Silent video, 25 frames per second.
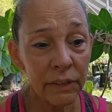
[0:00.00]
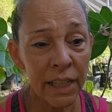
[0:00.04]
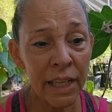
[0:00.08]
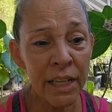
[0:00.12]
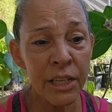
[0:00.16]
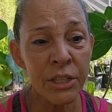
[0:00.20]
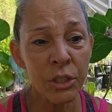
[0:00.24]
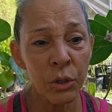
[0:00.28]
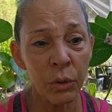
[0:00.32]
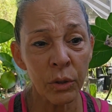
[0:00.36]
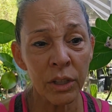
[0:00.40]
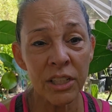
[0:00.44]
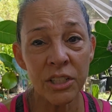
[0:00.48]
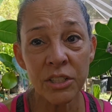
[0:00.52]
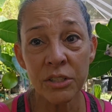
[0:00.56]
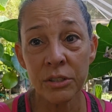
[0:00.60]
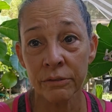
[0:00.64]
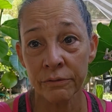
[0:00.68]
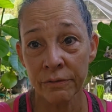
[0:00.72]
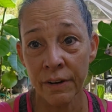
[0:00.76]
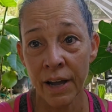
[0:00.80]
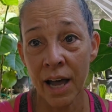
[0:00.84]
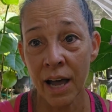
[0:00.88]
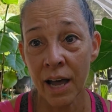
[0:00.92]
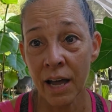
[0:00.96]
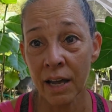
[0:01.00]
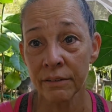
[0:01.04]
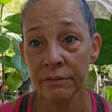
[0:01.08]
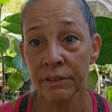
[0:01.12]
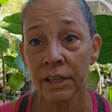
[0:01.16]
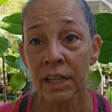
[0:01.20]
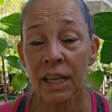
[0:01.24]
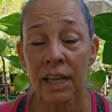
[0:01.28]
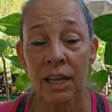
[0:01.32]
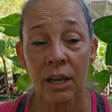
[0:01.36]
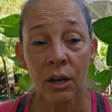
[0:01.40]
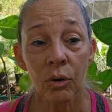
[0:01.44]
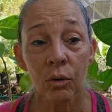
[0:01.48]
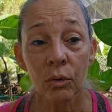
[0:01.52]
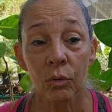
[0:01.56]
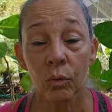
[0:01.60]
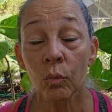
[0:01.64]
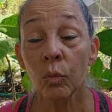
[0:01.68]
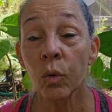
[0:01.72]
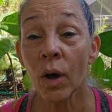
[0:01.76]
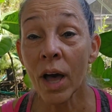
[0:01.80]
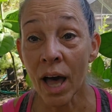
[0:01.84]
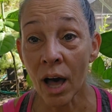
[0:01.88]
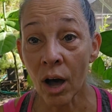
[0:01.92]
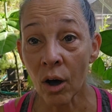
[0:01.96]
is going to survive
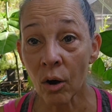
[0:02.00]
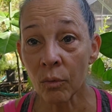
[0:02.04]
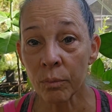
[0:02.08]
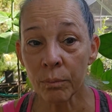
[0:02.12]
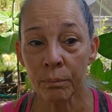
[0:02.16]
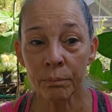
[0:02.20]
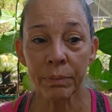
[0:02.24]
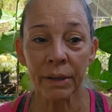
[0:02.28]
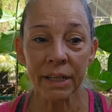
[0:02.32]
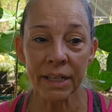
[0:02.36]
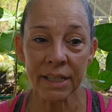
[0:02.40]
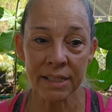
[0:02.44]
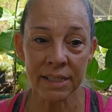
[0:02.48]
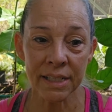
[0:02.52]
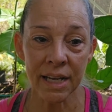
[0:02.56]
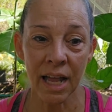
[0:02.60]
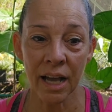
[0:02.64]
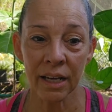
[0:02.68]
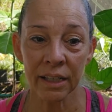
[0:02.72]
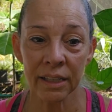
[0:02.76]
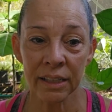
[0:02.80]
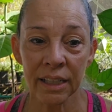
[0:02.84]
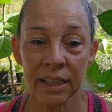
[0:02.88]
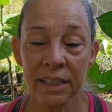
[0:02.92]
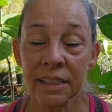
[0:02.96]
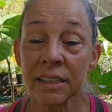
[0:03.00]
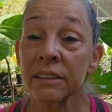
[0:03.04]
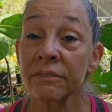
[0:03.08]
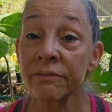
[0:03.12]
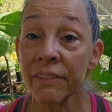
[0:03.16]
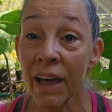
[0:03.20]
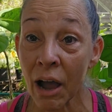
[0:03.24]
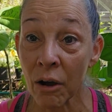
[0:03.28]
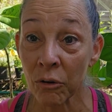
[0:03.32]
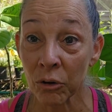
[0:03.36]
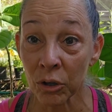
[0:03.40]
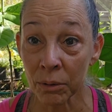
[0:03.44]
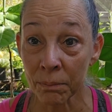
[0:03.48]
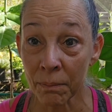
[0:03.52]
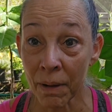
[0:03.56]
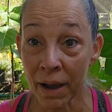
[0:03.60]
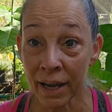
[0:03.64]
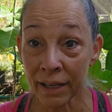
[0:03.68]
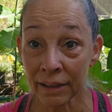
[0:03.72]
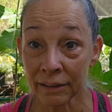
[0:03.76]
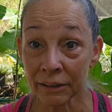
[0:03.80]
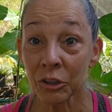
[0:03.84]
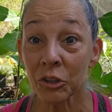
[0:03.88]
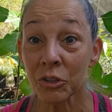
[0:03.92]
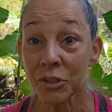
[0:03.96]
well, but it's not going to devour
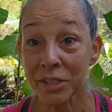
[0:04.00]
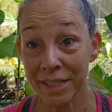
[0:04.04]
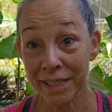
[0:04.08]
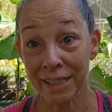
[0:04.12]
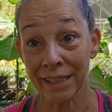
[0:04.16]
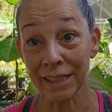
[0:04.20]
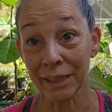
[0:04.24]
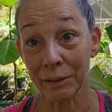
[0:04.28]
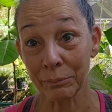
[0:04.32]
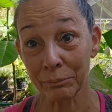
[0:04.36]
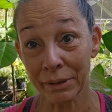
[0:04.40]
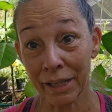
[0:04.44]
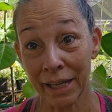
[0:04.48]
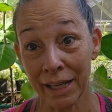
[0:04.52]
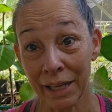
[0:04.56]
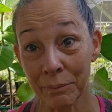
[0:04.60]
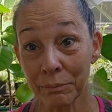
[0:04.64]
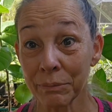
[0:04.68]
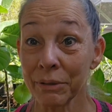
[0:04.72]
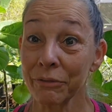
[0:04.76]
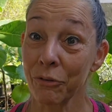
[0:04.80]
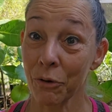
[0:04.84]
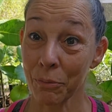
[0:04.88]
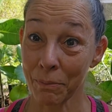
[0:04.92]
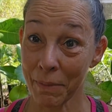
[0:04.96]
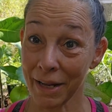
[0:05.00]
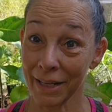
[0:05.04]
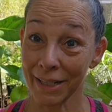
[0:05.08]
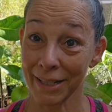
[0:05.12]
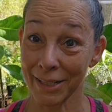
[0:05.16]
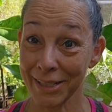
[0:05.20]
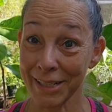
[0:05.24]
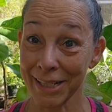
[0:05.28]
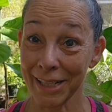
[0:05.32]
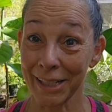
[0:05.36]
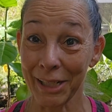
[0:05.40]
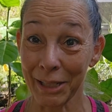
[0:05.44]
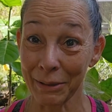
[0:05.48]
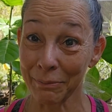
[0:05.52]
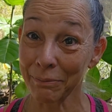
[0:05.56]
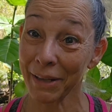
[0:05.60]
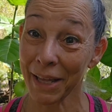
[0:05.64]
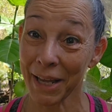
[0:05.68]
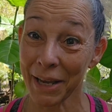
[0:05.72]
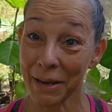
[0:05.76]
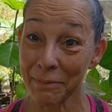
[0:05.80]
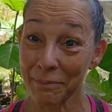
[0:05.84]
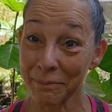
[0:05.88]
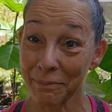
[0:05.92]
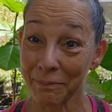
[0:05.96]
my little seedling plant before my little seedling
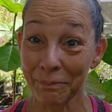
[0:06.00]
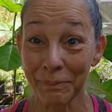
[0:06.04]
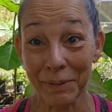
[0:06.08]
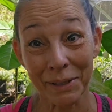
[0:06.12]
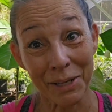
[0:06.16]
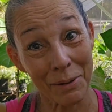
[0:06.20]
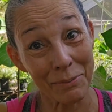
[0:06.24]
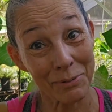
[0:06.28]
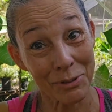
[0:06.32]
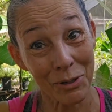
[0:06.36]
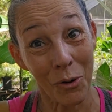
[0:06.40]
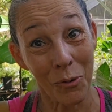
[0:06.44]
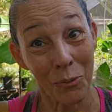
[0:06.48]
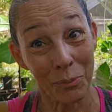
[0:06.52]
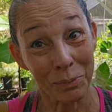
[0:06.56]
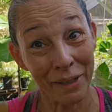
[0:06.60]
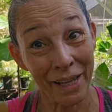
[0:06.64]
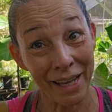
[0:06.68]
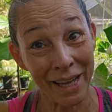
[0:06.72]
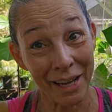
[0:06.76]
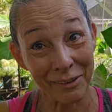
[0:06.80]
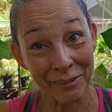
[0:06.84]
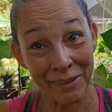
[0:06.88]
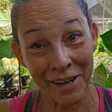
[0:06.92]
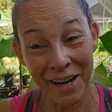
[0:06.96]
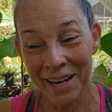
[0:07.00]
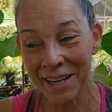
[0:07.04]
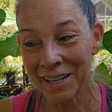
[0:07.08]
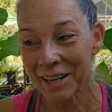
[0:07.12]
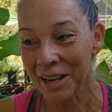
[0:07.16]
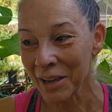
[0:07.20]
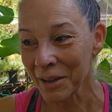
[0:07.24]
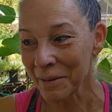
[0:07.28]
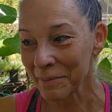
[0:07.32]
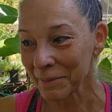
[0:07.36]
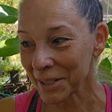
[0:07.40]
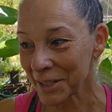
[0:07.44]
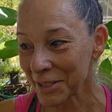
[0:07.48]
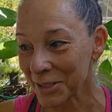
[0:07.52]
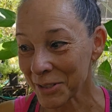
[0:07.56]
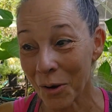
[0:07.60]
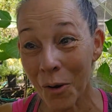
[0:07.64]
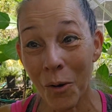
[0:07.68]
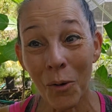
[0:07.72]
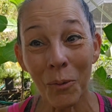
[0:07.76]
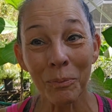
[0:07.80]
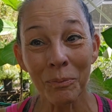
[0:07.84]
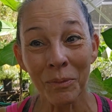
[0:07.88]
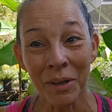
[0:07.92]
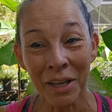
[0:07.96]
plant becomes a whole plant, right? Because the
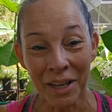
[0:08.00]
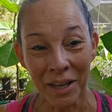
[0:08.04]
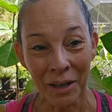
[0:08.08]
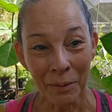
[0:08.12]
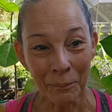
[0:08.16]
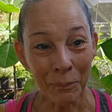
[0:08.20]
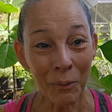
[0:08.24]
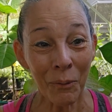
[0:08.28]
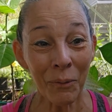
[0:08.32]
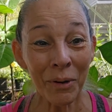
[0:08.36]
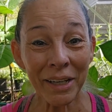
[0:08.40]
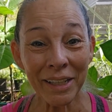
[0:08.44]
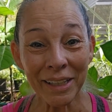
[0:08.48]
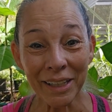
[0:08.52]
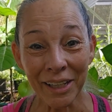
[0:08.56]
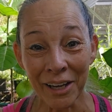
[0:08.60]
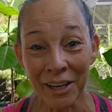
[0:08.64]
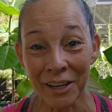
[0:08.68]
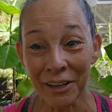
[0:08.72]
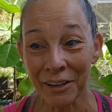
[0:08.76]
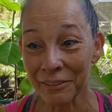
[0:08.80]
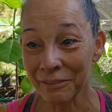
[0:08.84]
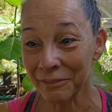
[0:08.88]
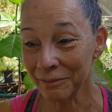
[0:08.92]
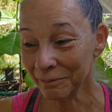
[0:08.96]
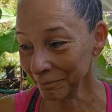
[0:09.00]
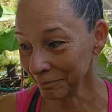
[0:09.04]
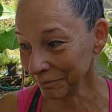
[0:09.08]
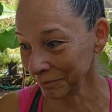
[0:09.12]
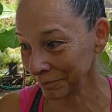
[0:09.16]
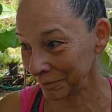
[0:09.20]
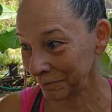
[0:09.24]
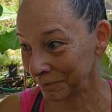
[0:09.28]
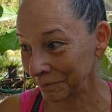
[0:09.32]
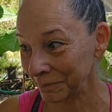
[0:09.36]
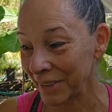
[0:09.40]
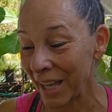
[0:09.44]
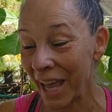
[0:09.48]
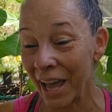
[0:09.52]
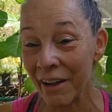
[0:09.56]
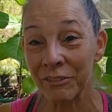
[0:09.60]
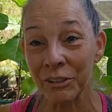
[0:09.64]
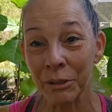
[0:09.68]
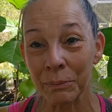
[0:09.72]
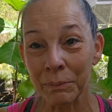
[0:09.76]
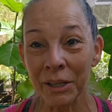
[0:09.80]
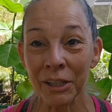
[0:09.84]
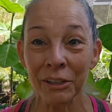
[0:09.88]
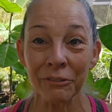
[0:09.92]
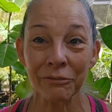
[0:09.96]
whole point of having
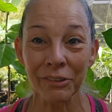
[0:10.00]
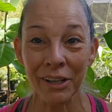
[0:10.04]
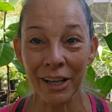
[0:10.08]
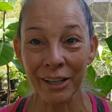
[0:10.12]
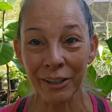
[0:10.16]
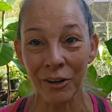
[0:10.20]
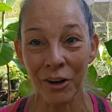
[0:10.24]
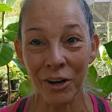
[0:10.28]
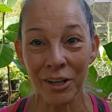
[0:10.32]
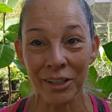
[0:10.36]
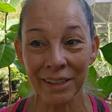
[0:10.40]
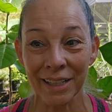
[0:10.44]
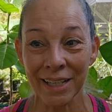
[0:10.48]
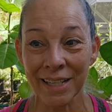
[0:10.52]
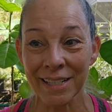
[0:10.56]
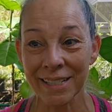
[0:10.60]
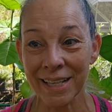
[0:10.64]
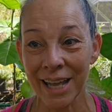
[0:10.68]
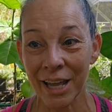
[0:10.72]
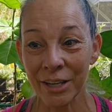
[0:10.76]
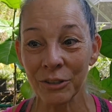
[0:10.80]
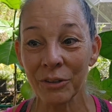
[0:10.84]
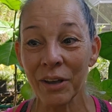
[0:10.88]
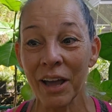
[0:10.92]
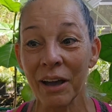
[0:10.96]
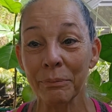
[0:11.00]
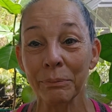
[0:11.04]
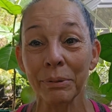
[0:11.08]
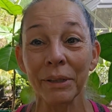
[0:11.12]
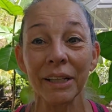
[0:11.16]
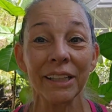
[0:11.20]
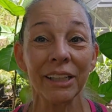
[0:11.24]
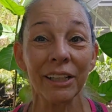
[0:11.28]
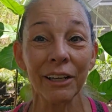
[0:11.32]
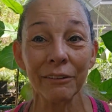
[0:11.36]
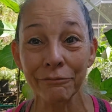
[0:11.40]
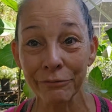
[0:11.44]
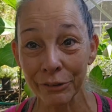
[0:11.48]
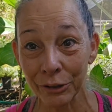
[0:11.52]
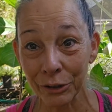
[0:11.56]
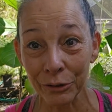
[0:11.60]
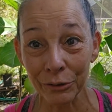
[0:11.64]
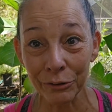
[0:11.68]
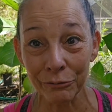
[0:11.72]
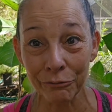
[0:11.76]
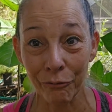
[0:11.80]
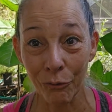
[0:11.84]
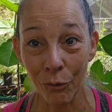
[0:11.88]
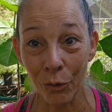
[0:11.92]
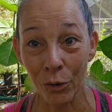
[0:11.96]
a butterfly garden is that you have plenty of
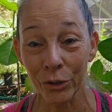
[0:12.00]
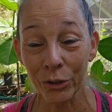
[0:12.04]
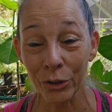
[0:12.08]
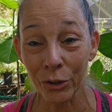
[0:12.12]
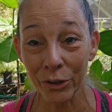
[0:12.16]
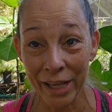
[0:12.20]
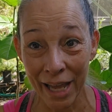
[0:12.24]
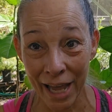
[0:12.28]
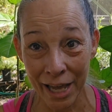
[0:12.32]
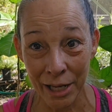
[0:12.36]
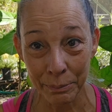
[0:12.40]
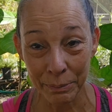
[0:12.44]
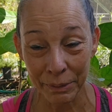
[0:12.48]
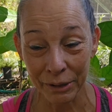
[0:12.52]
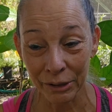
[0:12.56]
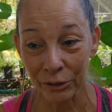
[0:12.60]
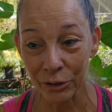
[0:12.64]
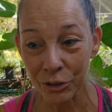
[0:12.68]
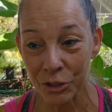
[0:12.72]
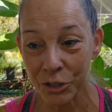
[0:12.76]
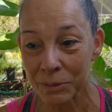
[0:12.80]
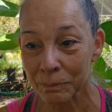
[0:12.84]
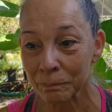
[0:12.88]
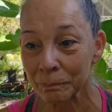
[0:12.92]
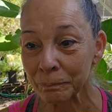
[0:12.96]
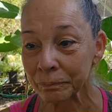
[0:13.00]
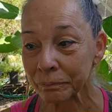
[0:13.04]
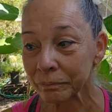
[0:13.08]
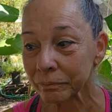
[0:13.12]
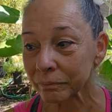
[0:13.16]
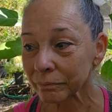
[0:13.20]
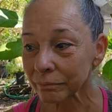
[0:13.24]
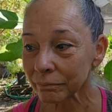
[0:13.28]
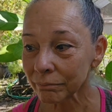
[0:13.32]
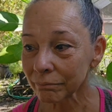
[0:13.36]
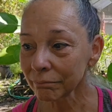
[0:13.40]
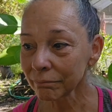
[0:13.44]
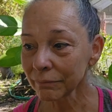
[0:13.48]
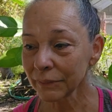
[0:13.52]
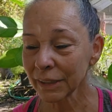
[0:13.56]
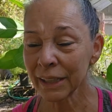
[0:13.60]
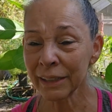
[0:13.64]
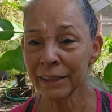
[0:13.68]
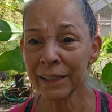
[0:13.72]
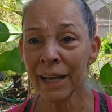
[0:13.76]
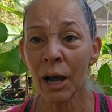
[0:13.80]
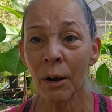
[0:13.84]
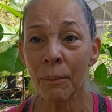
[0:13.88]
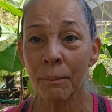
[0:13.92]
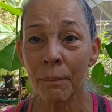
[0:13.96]
food for your caterpillars.
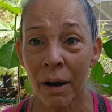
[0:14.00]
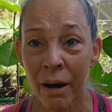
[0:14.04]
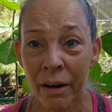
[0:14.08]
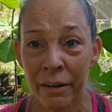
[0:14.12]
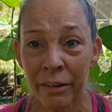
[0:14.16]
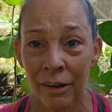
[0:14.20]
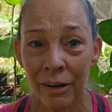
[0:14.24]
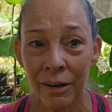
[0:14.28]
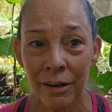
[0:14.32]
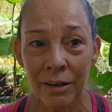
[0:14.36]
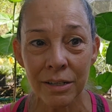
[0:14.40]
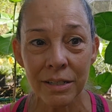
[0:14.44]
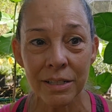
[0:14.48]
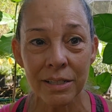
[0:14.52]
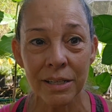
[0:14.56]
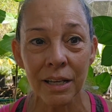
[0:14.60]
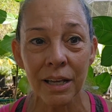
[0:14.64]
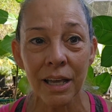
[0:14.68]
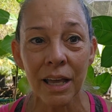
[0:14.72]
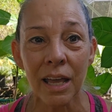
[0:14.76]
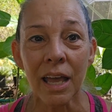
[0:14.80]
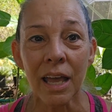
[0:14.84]
Now monarchs